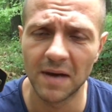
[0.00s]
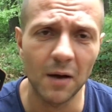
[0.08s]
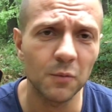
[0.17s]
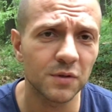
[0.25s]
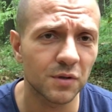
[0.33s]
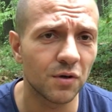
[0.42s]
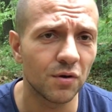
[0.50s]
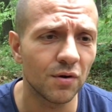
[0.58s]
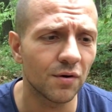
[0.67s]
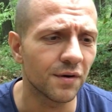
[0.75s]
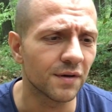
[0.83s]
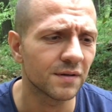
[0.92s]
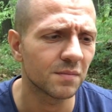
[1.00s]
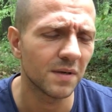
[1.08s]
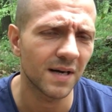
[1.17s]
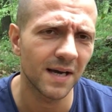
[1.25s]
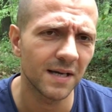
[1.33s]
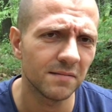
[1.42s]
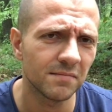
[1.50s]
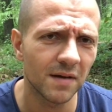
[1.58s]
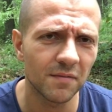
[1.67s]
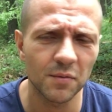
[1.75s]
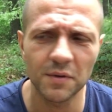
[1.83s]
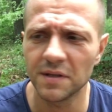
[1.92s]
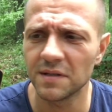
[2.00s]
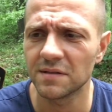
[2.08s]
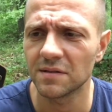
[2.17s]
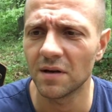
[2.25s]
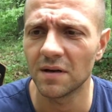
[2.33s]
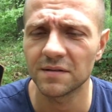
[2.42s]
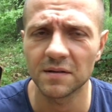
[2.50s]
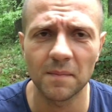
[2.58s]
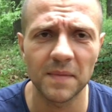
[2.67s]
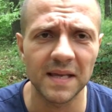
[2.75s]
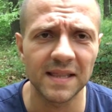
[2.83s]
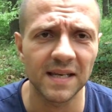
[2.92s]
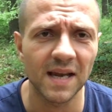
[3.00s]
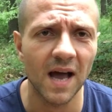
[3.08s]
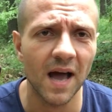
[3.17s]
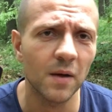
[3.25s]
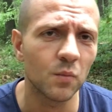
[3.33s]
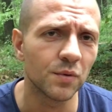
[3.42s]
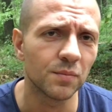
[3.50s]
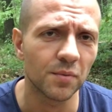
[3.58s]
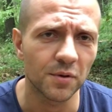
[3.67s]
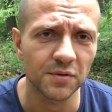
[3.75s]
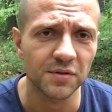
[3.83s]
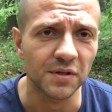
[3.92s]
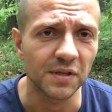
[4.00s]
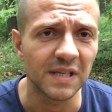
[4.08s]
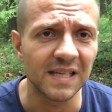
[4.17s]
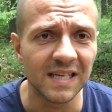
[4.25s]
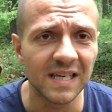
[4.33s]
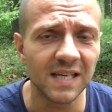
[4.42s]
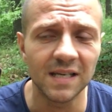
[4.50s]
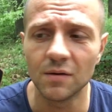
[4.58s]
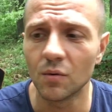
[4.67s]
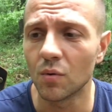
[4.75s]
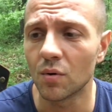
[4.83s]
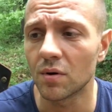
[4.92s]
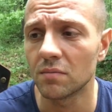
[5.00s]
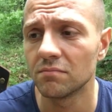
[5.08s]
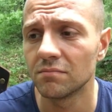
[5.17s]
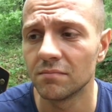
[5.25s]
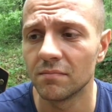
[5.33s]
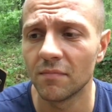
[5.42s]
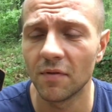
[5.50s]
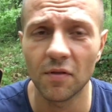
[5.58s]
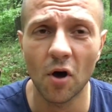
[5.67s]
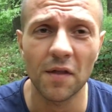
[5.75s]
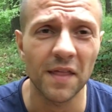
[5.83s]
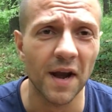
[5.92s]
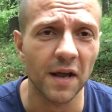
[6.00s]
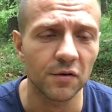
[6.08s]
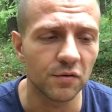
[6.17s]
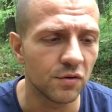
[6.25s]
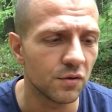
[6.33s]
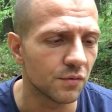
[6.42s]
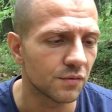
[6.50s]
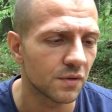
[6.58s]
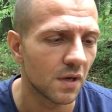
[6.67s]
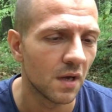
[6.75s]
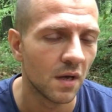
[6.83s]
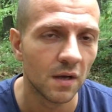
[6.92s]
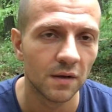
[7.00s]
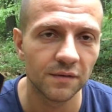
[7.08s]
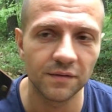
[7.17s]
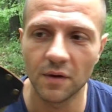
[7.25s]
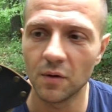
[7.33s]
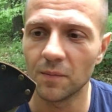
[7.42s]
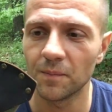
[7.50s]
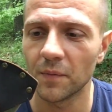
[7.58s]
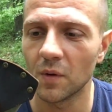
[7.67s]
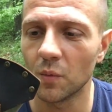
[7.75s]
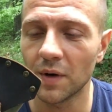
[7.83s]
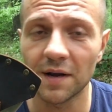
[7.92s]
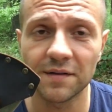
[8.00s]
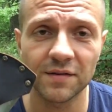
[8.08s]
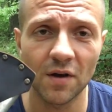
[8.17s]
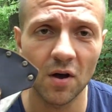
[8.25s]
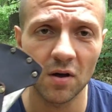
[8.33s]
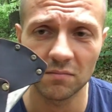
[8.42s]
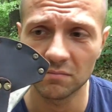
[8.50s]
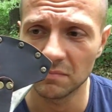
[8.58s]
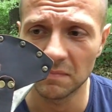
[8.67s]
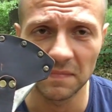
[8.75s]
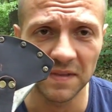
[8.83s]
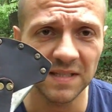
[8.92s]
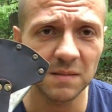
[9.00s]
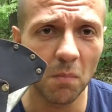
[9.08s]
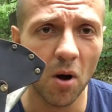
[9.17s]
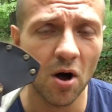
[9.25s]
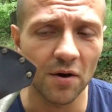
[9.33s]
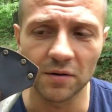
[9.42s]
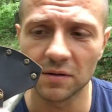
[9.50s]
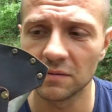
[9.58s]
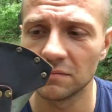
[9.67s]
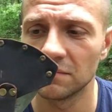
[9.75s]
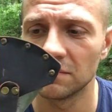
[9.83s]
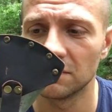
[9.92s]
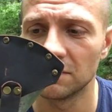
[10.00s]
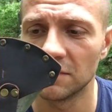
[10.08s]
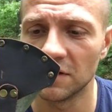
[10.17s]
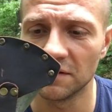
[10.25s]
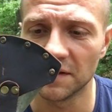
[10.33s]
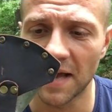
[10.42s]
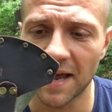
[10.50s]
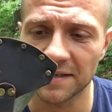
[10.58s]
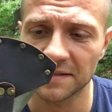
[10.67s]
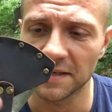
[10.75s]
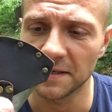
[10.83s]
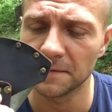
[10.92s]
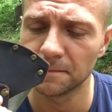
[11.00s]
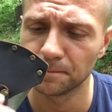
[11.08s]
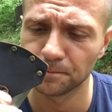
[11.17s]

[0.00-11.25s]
I was curious, but I never really saw something that I would personally need or thought that I could use. So when I saw this model of an axe head,